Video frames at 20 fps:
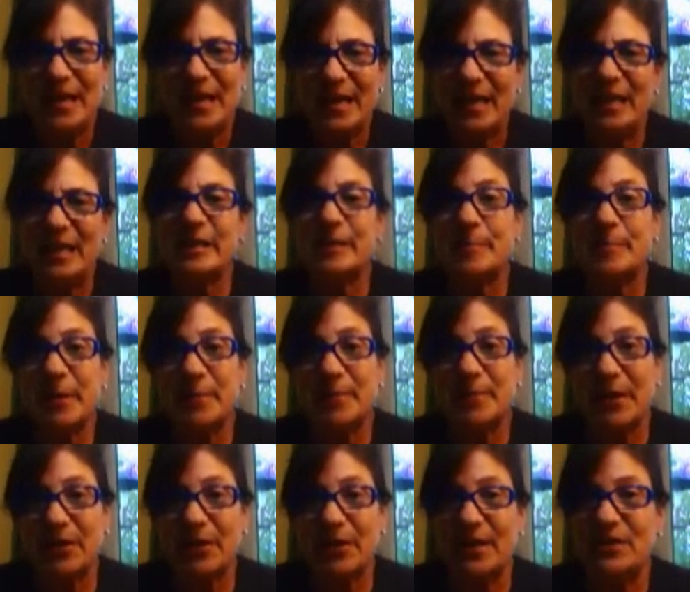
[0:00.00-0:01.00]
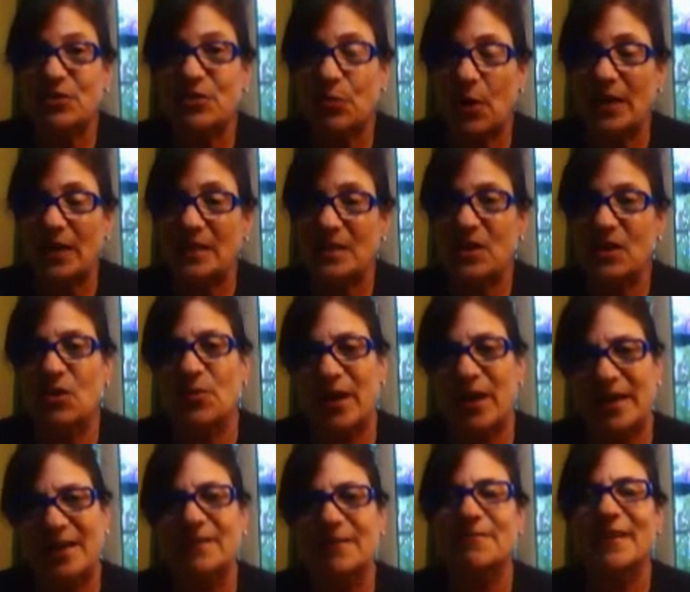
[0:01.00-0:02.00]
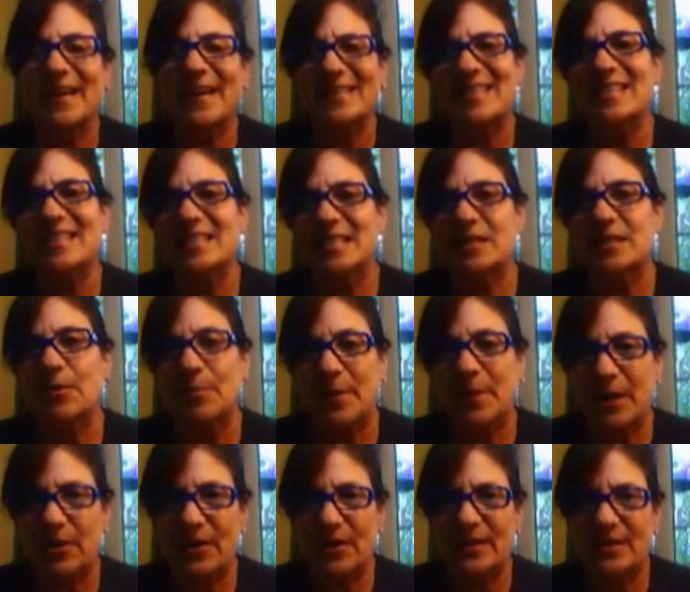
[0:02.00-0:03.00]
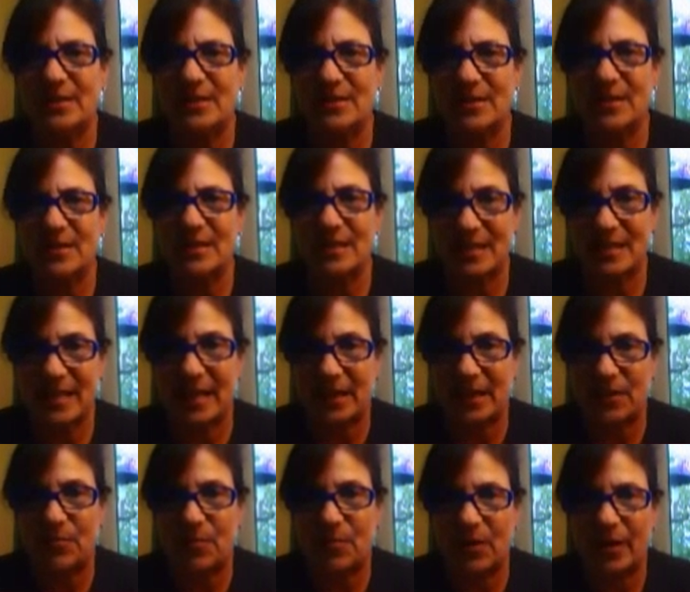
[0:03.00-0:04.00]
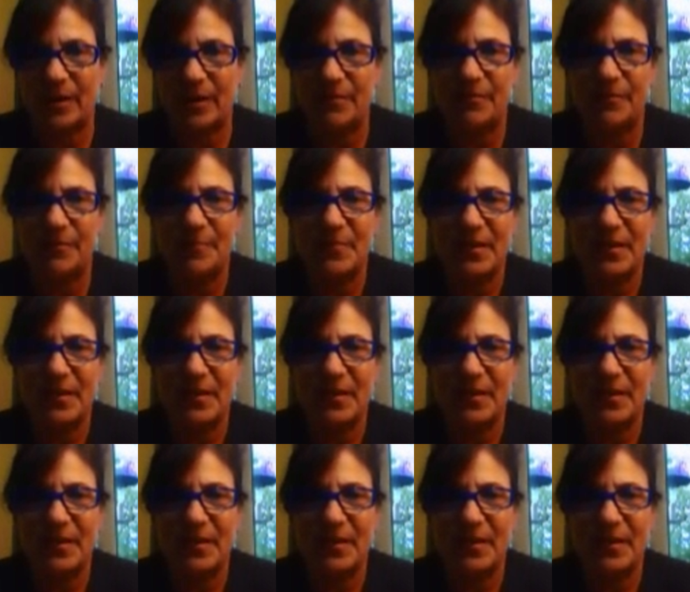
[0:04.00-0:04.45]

He's been married twice already. In fact, he's still married to the second wife.